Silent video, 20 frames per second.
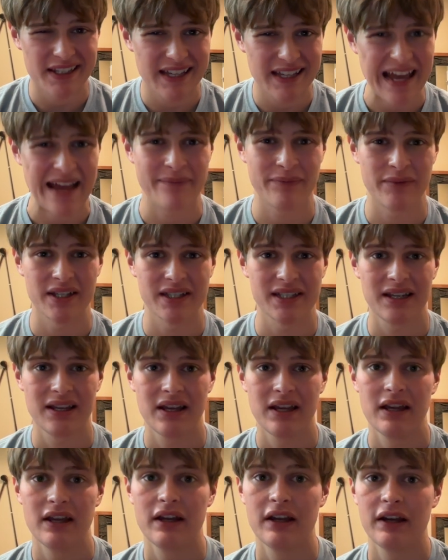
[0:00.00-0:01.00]
cabinet.
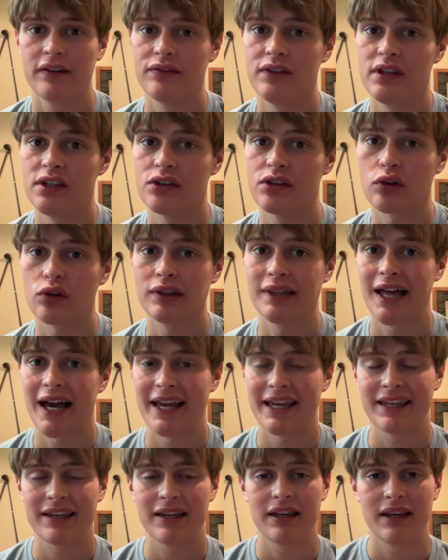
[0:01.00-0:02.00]
These are
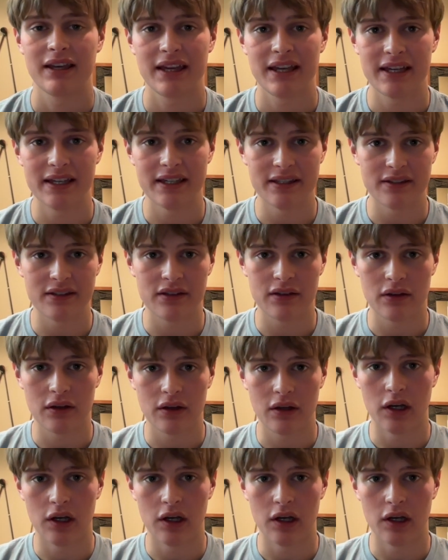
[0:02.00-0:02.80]
like his